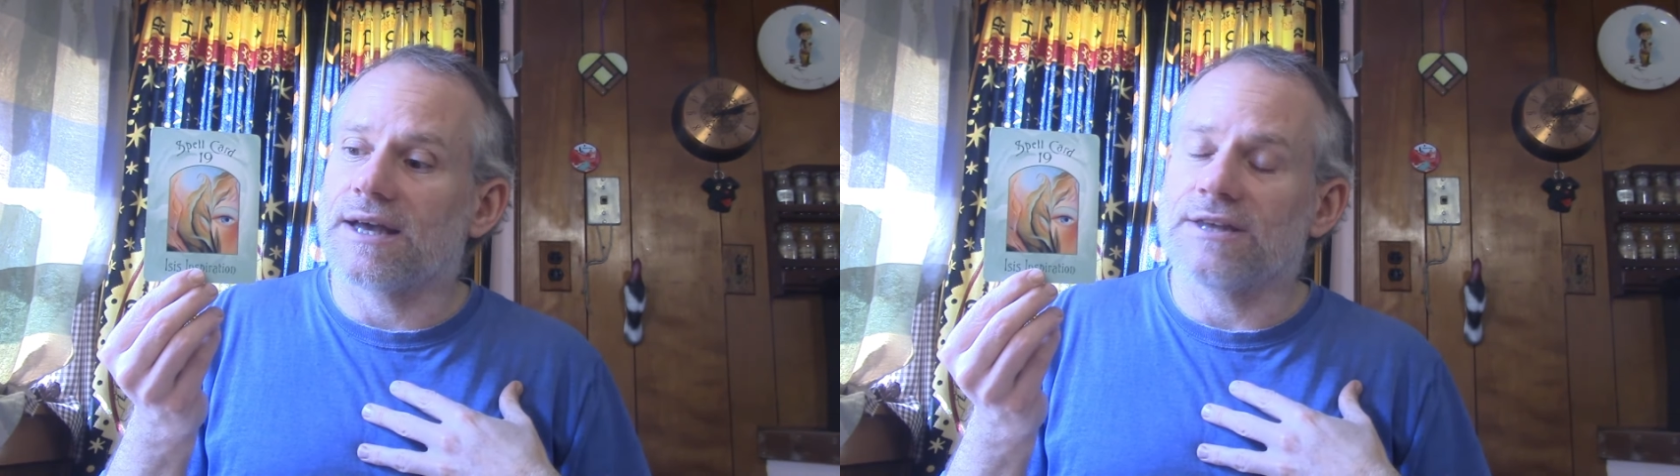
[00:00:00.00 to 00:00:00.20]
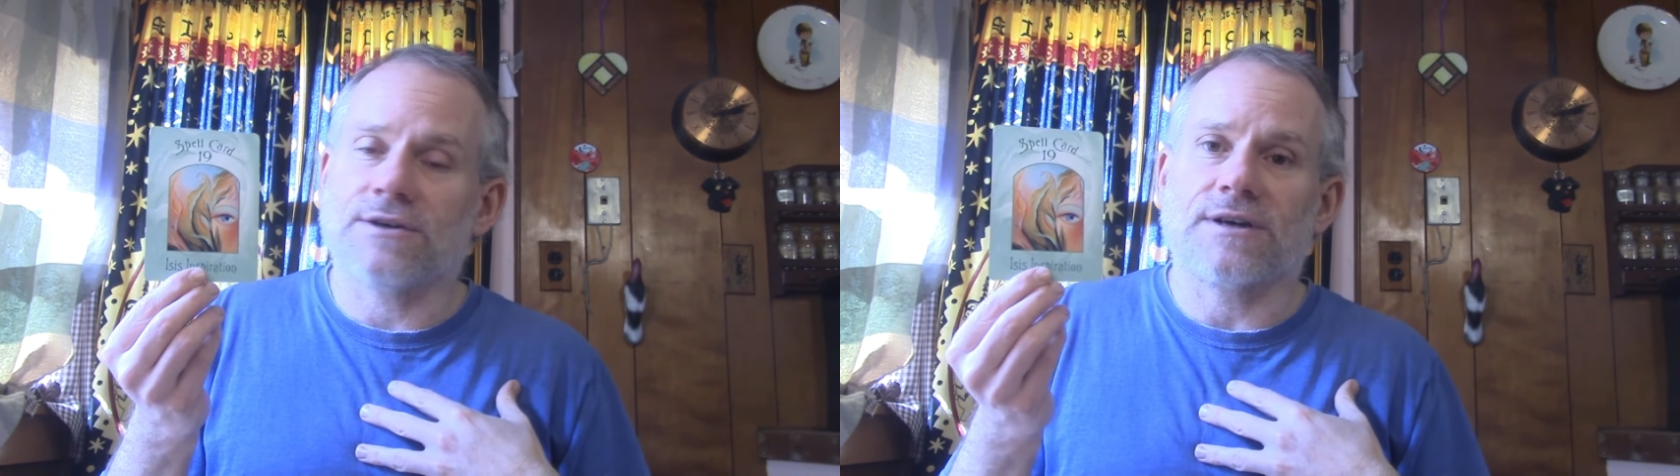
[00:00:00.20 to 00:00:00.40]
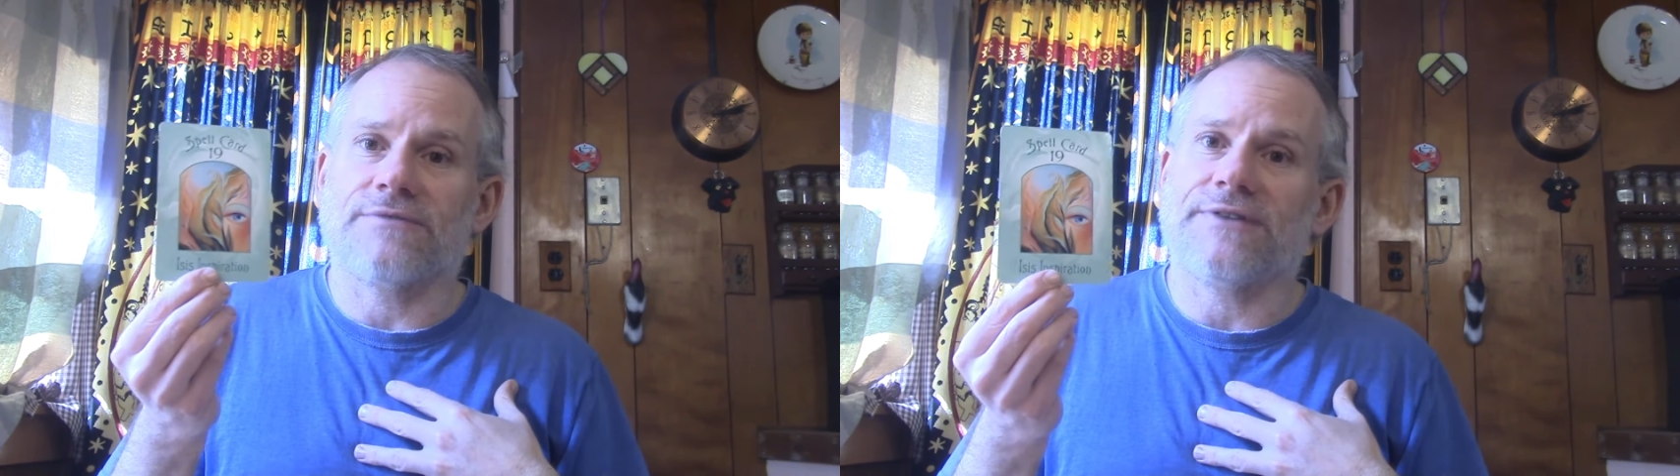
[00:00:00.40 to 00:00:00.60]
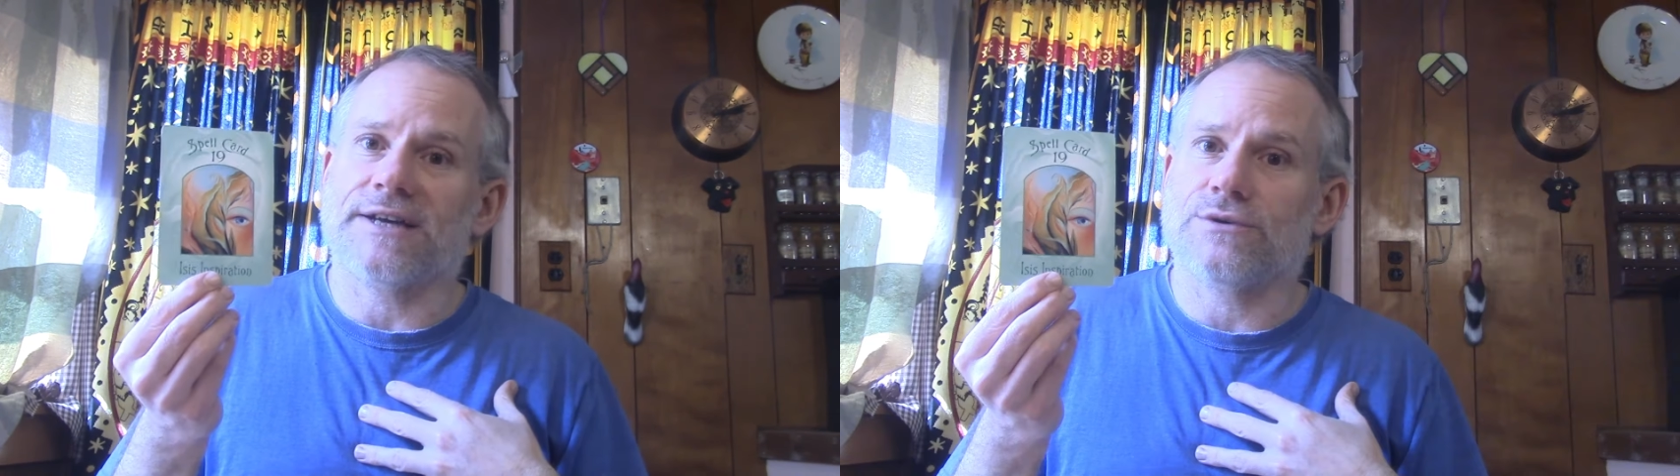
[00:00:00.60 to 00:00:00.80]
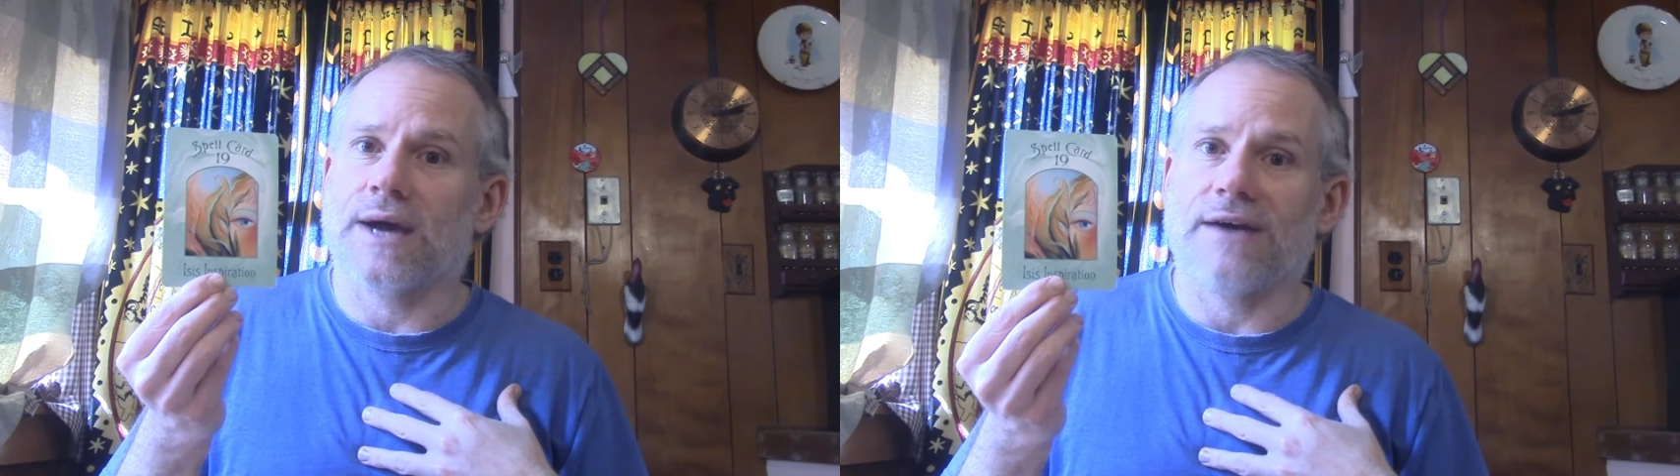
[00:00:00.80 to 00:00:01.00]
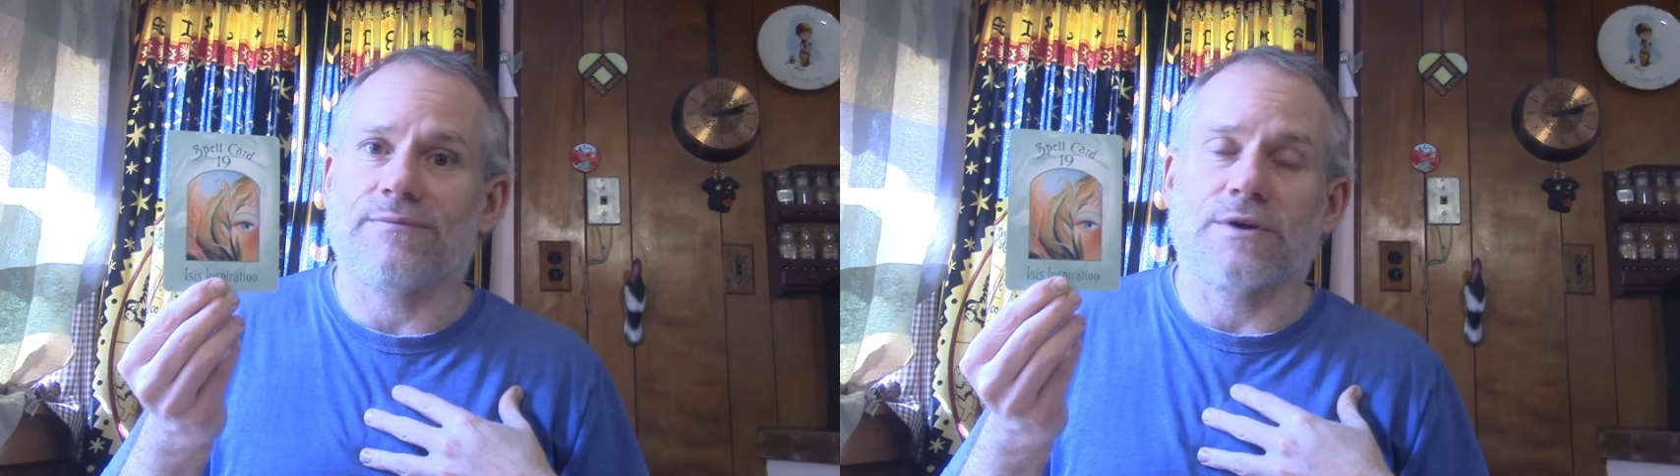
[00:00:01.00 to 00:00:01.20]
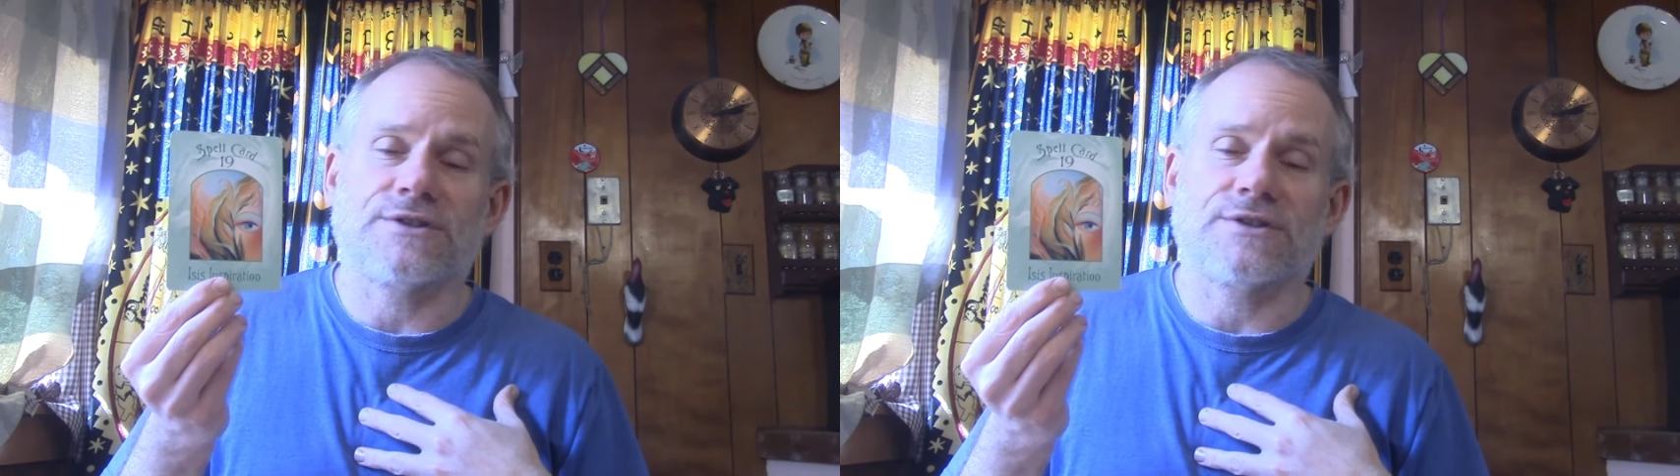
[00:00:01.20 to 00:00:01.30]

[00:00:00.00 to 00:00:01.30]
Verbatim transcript: you're going to find you have more